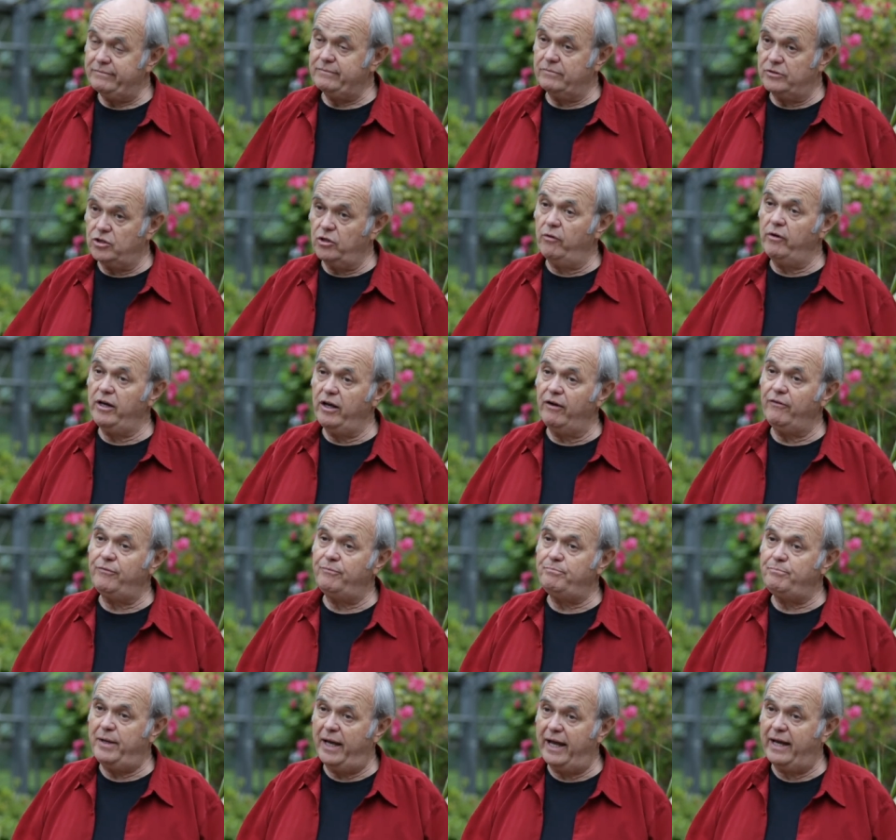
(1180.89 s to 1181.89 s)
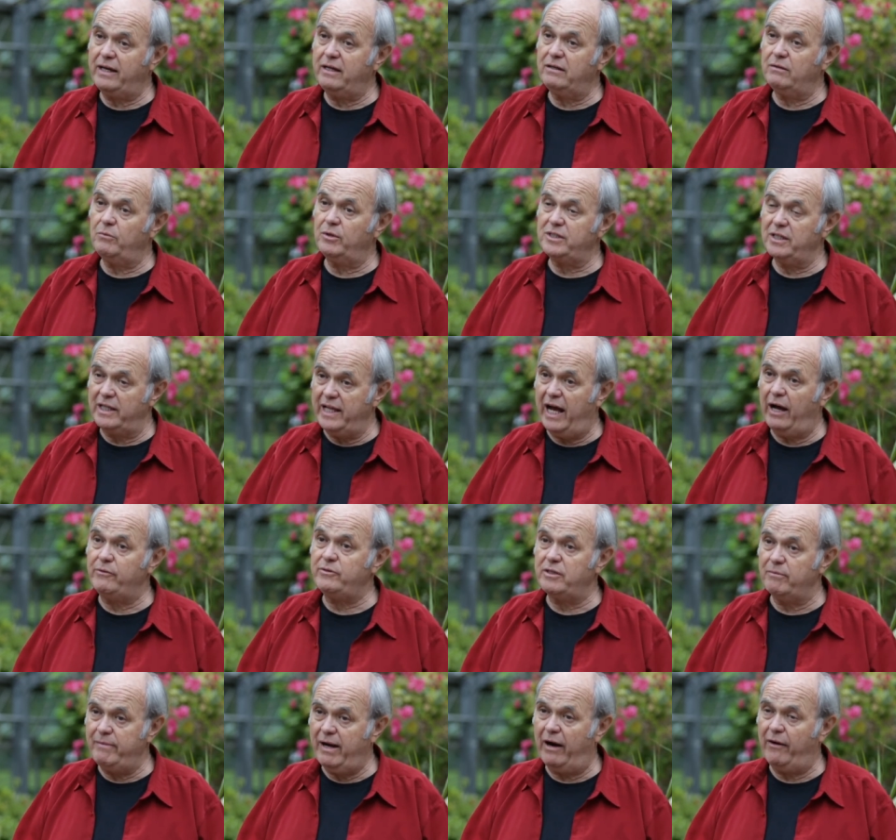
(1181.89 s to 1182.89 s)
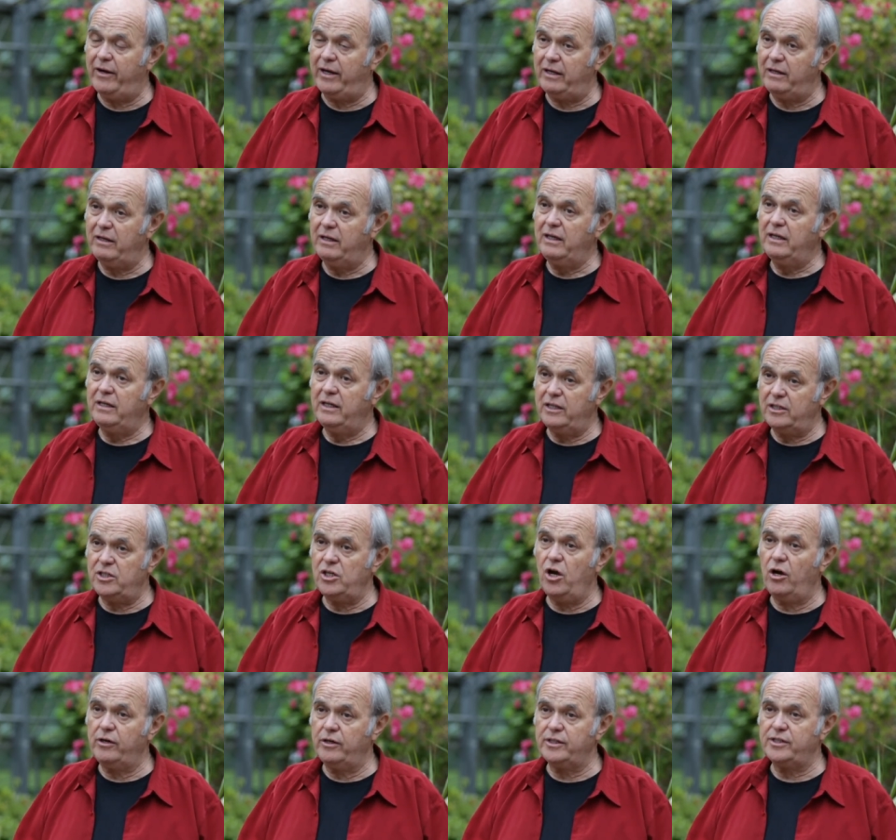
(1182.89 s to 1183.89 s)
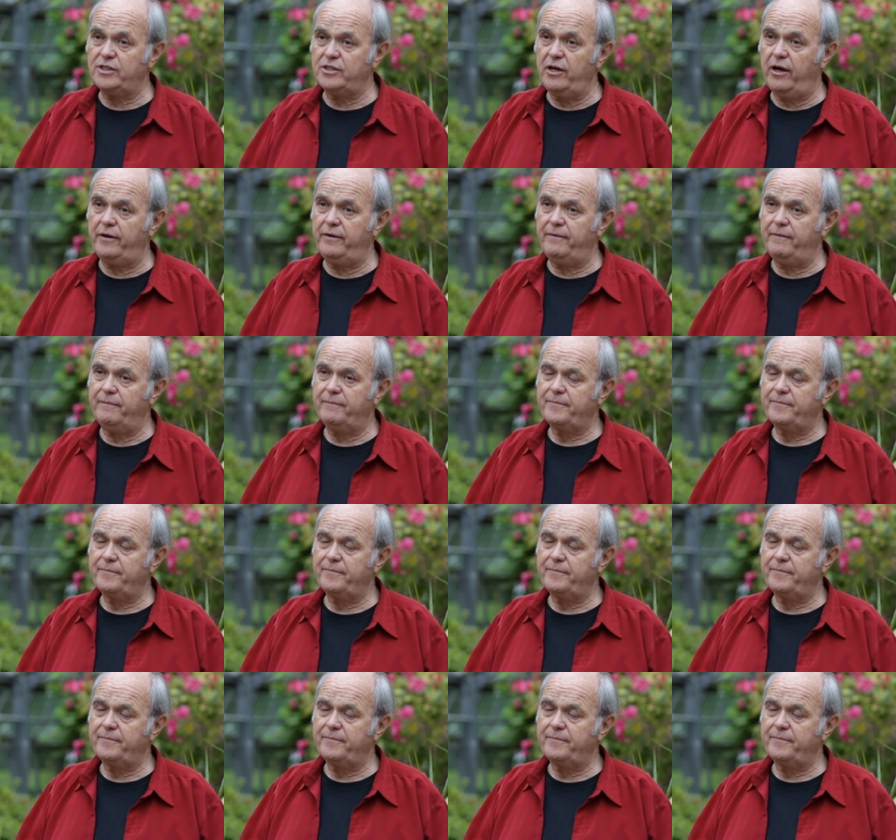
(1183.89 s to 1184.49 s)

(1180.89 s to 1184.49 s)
sure enough, Peg was allowed to marry his youngest son.